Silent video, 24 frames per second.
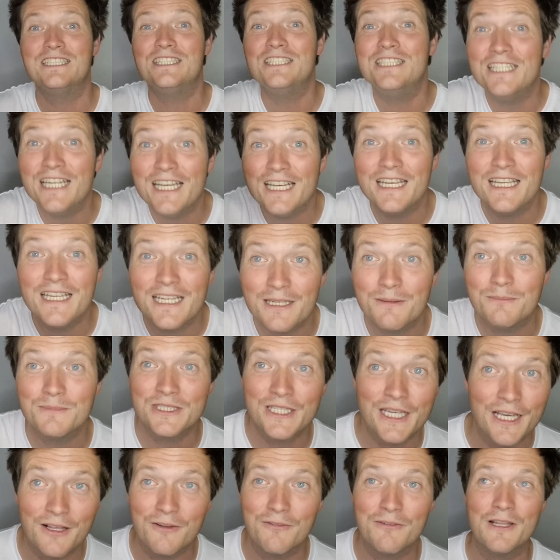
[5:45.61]
shitting
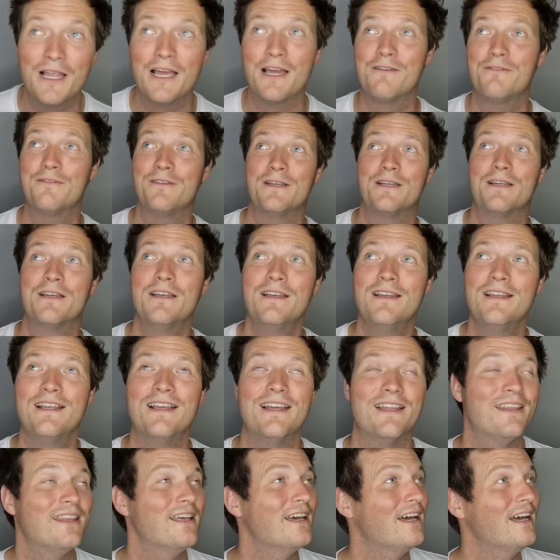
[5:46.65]
himself laughing
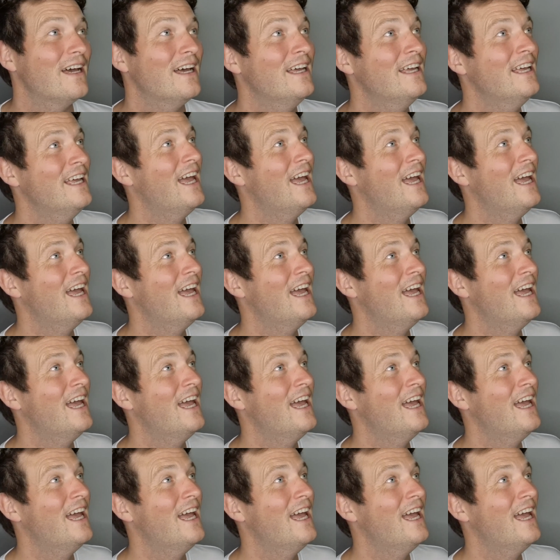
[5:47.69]
at that.